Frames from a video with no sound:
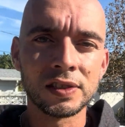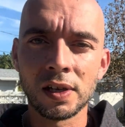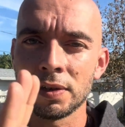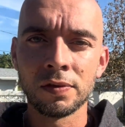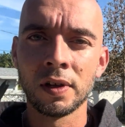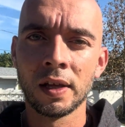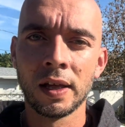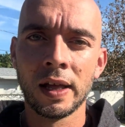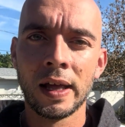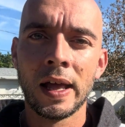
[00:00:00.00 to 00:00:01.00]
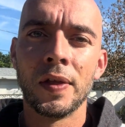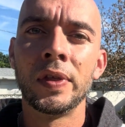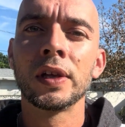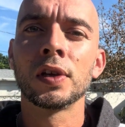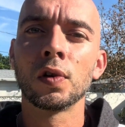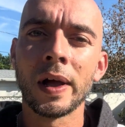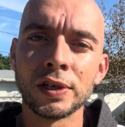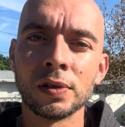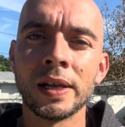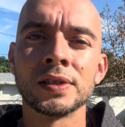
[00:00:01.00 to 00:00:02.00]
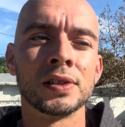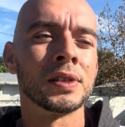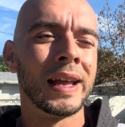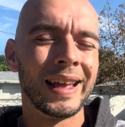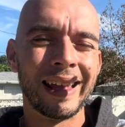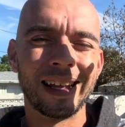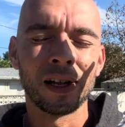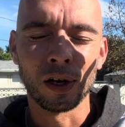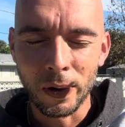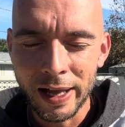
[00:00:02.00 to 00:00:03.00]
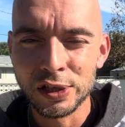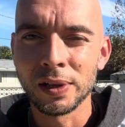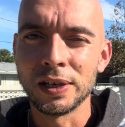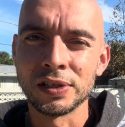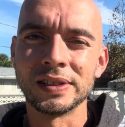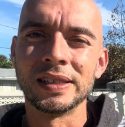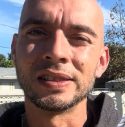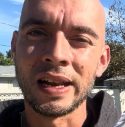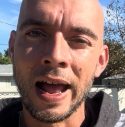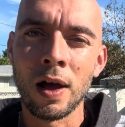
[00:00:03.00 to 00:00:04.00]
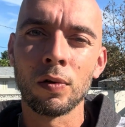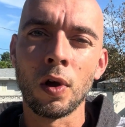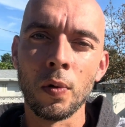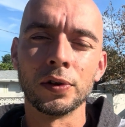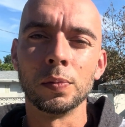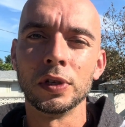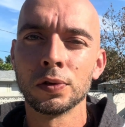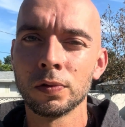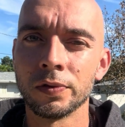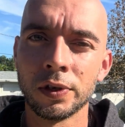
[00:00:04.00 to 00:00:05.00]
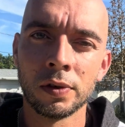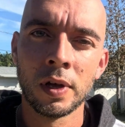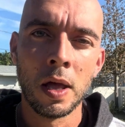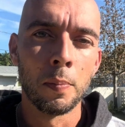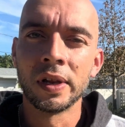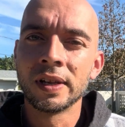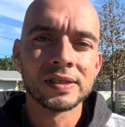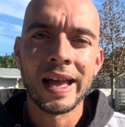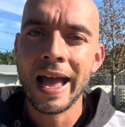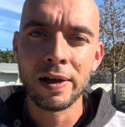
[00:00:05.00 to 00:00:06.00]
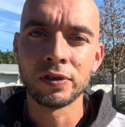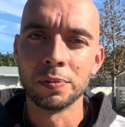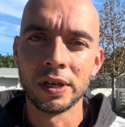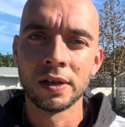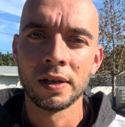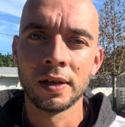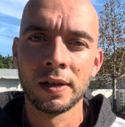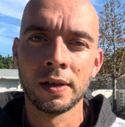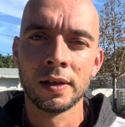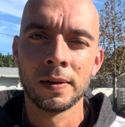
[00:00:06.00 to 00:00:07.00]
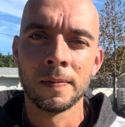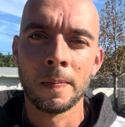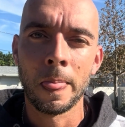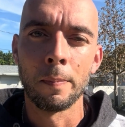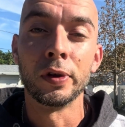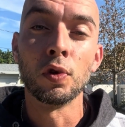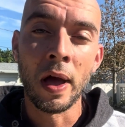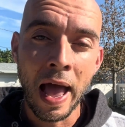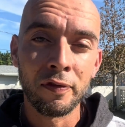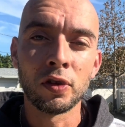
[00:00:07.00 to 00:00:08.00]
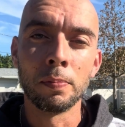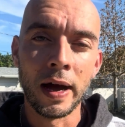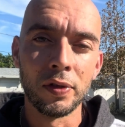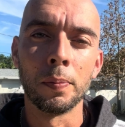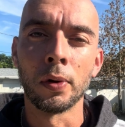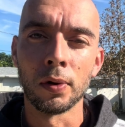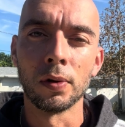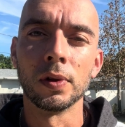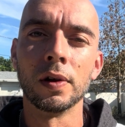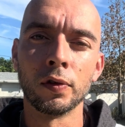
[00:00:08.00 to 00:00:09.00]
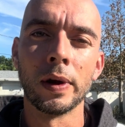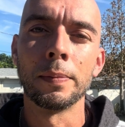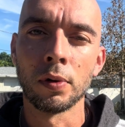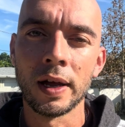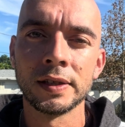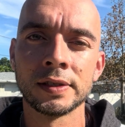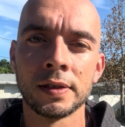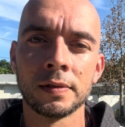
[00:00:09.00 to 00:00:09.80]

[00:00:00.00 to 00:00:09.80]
stuff, then congratulations, it is now going to be true for you. But it doesn't have to be. But you have to buy the Pearl of Great Price.